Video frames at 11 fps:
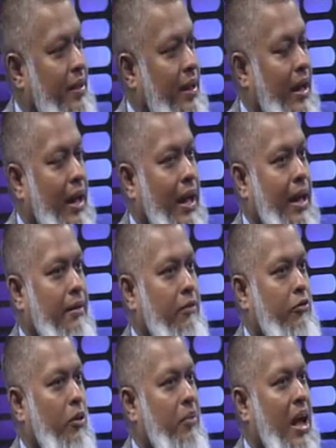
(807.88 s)
And
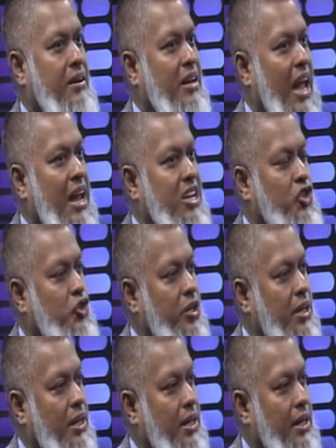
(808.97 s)
from
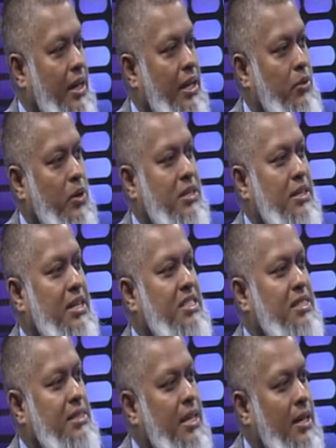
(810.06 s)
1983 it was his
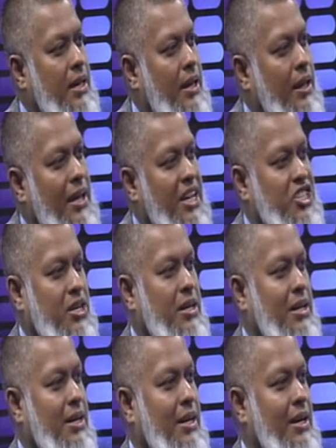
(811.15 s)
single
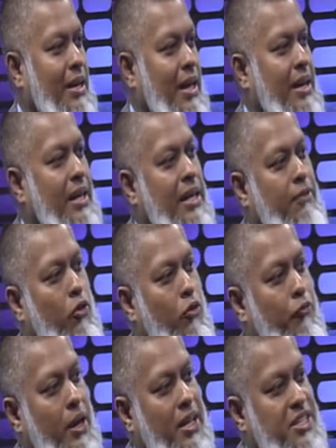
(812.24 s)
agenda and he
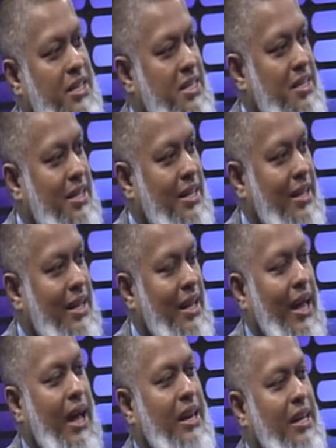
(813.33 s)
fulfilled his agenda.
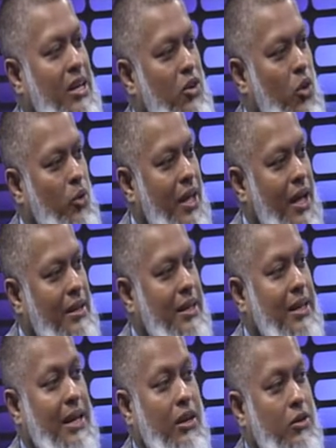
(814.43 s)
And he know that he
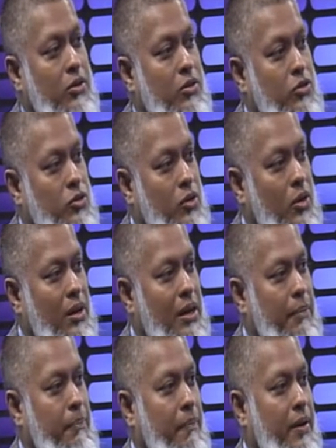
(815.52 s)
cannot control
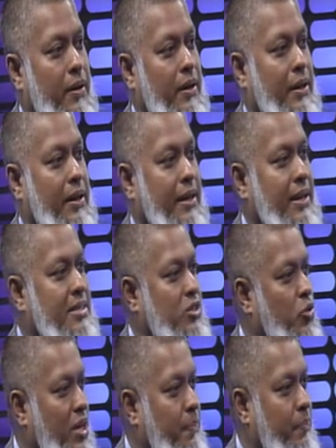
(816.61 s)
uh, his
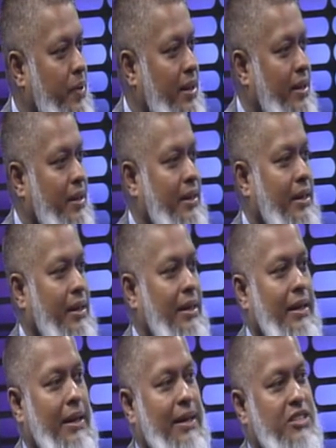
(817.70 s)
UKIP. He
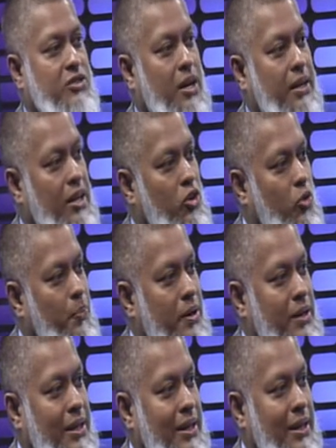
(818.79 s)
start a new party.